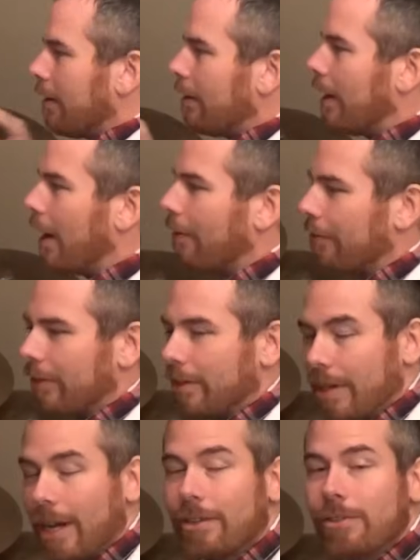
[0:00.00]
Now, the
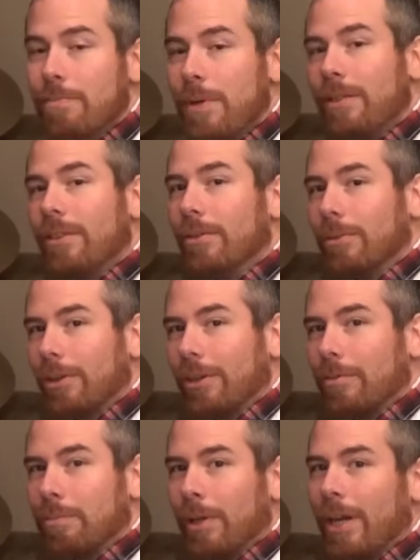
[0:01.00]
next beat that we're going
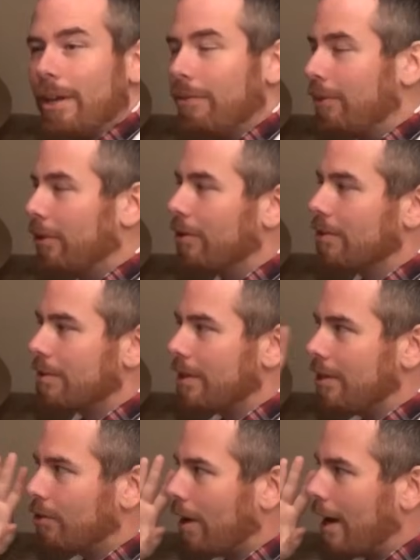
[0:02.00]
to play, if you notice that
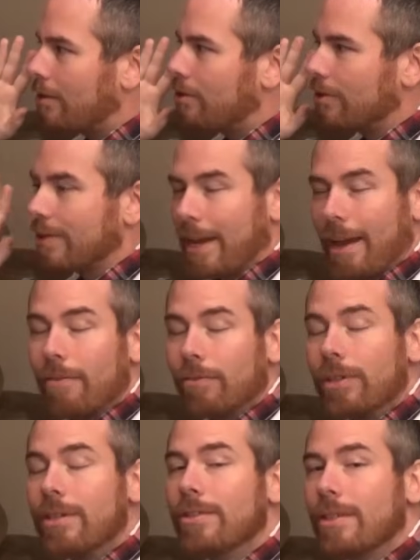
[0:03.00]
he crashes
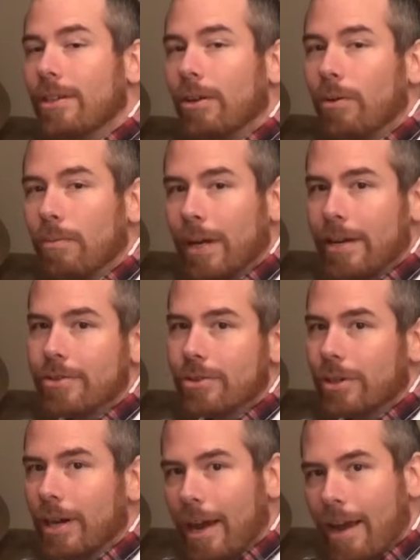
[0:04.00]
every single
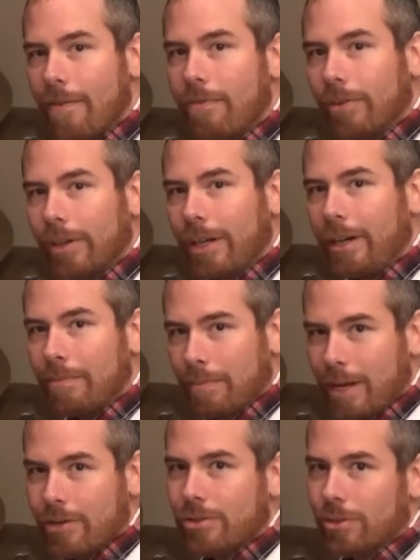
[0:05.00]
measure. Every
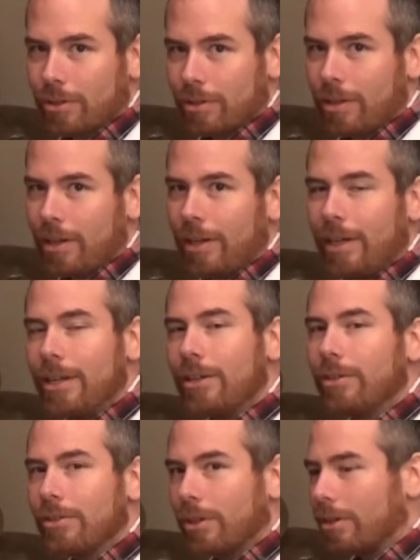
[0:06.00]
measure,
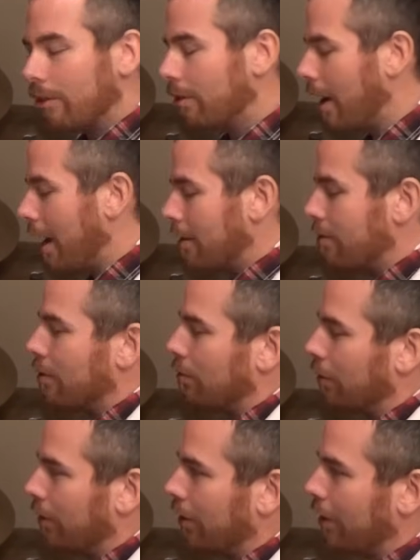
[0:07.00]
he's going to crash. So we're going to